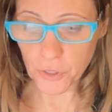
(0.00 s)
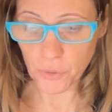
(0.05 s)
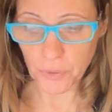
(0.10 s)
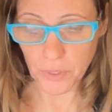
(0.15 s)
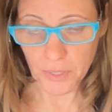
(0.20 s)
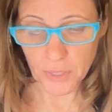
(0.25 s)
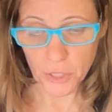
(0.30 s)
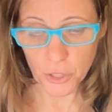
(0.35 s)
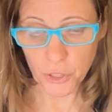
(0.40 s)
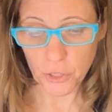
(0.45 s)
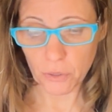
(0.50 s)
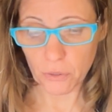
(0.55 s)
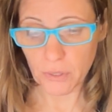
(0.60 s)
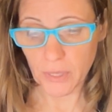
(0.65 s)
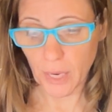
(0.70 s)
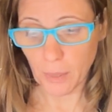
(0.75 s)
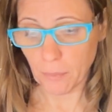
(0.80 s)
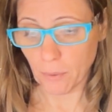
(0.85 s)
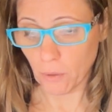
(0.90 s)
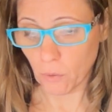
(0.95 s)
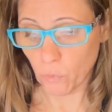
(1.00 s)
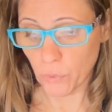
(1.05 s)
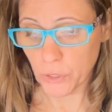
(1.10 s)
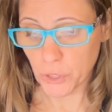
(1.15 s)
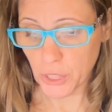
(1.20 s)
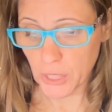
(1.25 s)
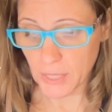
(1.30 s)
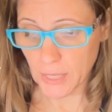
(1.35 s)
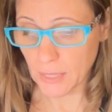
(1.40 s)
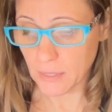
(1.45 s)
to an additional table which
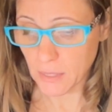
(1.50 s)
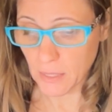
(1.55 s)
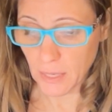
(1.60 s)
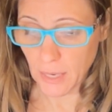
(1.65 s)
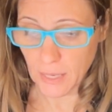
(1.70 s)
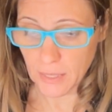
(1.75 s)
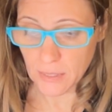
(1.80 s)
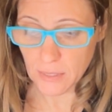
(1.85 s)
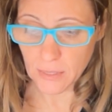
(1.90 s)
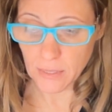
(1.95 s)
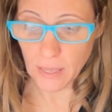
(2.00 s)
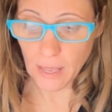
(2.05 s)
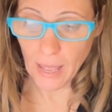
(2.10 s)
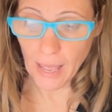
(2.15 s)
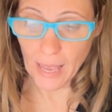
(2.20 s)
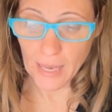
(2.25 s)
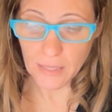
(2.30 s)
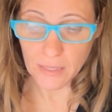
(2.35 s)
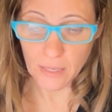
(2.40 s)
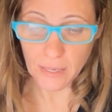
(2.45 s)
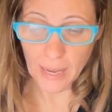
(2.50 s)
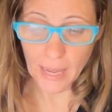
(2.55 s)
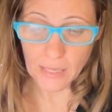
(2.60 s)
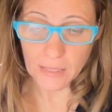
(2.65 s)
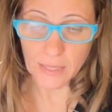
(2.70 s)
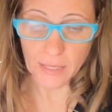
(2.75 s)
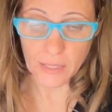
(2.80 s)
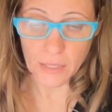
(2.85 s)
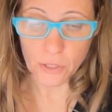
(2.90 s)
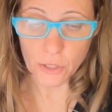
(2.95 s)
he designates as the
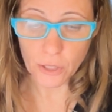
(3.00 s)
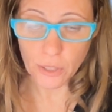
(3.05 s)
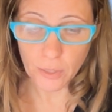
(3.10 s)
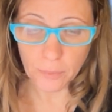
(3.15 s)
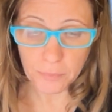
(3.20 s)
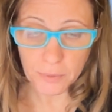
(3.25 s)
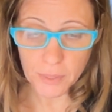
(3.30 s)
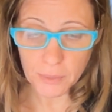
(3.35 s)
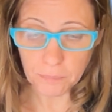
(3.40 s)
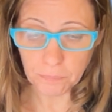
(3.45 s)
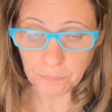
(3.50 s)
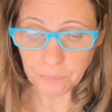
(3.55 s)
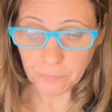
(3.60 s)
Chaldean terms,